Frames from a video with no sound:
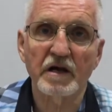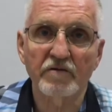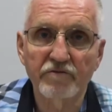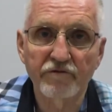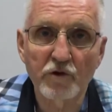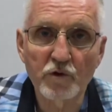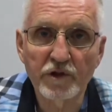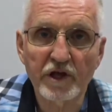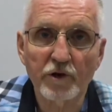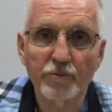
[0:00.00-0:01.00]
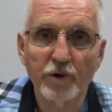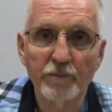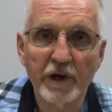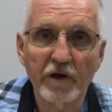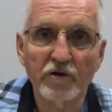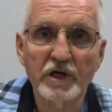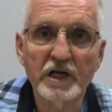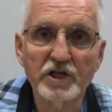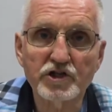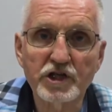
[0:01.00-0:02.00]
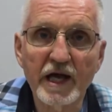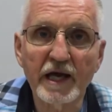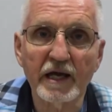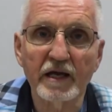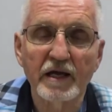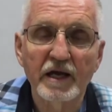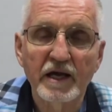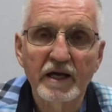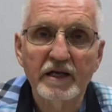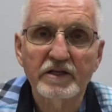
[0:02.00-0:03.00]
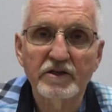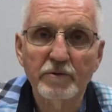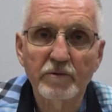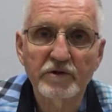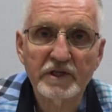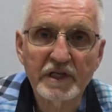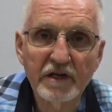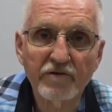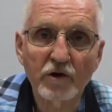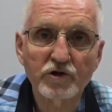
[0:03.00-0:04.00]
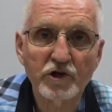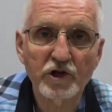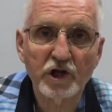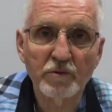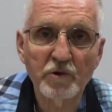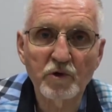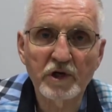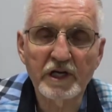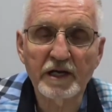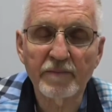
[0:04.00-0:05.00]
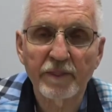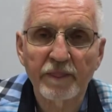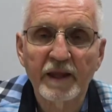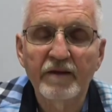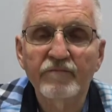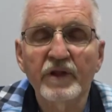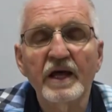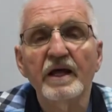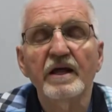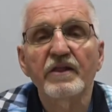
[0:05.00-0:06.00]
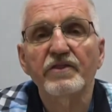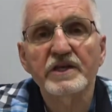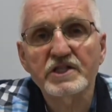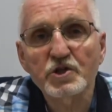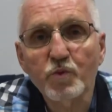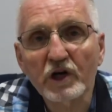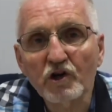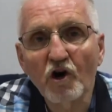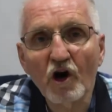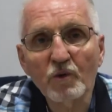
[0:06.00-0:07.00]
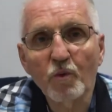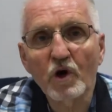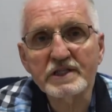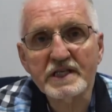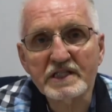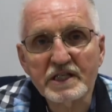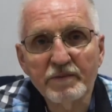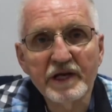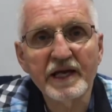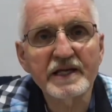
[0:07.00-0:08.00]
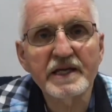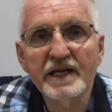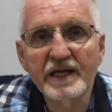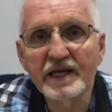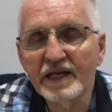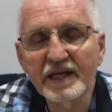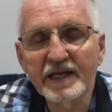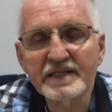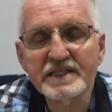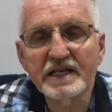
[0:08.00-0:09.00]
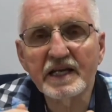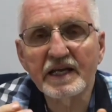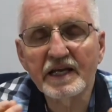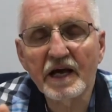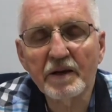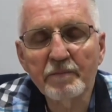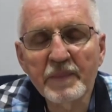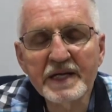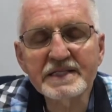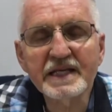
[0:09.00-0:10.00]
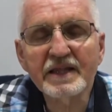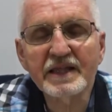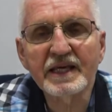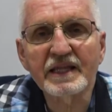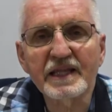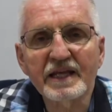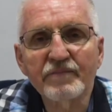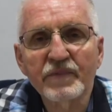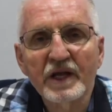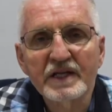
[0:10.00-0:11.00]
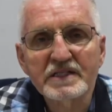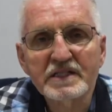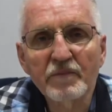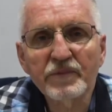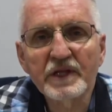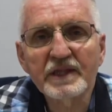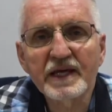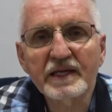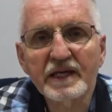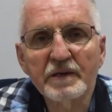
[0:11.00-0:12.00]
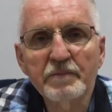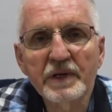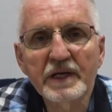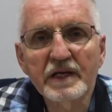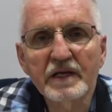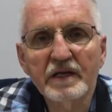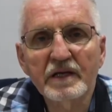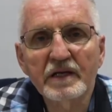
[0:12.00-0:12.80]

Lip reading: of food that are prepared each day to give out to the community. This is what God wants us to be. It's an amazing thing that something that can be